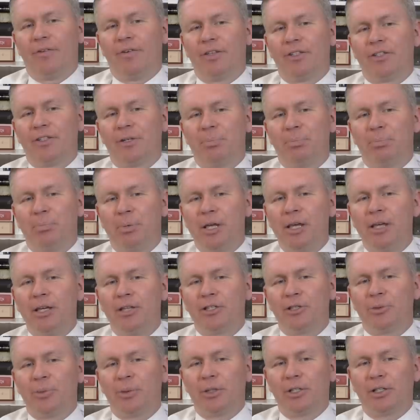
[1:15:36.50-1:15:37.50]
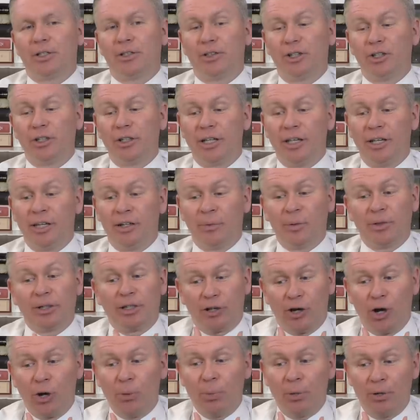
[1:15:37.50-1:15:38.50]
it's a beach, what they're looking, what
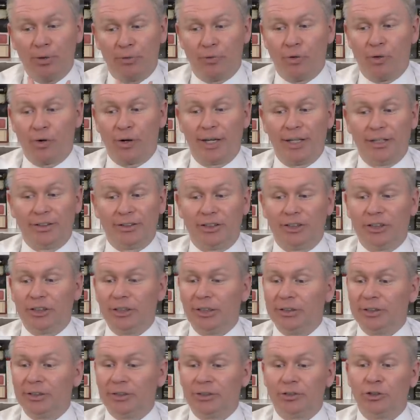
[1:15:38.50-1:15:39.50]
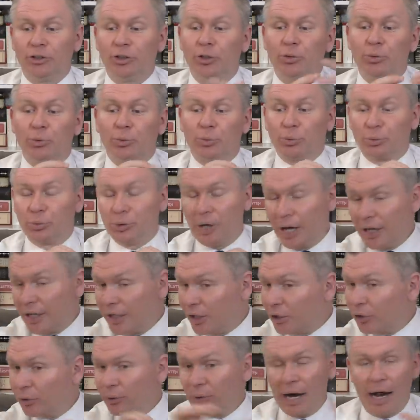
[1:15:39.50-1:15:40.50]
they're hoping for is just to run
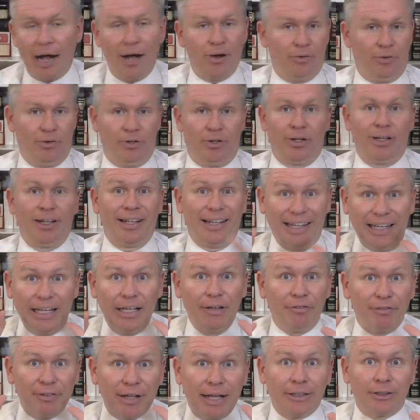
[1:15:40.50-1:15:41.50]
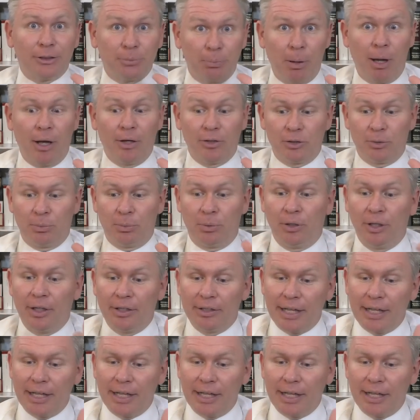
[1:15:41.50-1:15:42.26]
aground if that's possible,